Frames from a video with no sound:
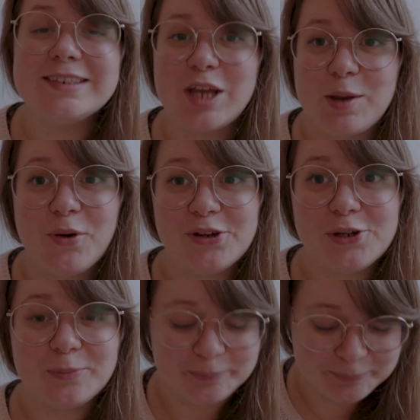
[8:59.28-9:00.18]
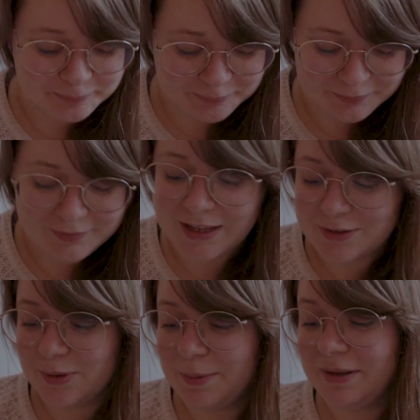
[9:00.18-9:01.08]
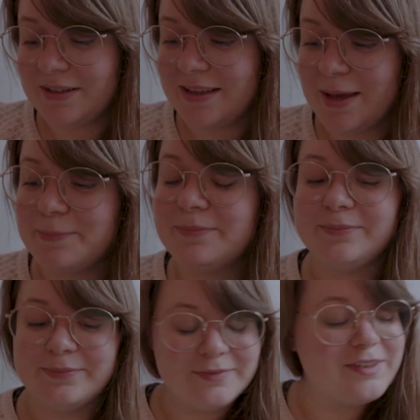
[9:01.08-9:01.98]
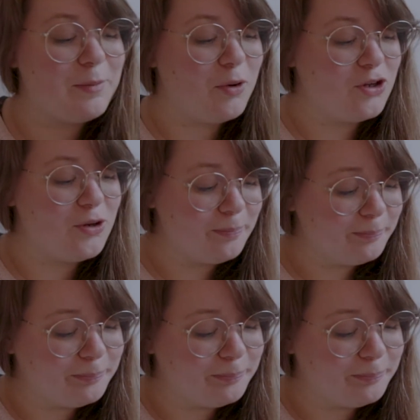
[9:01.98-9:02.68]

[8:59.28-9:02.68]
shame on you. That's all I'm gonna say. Shame on you.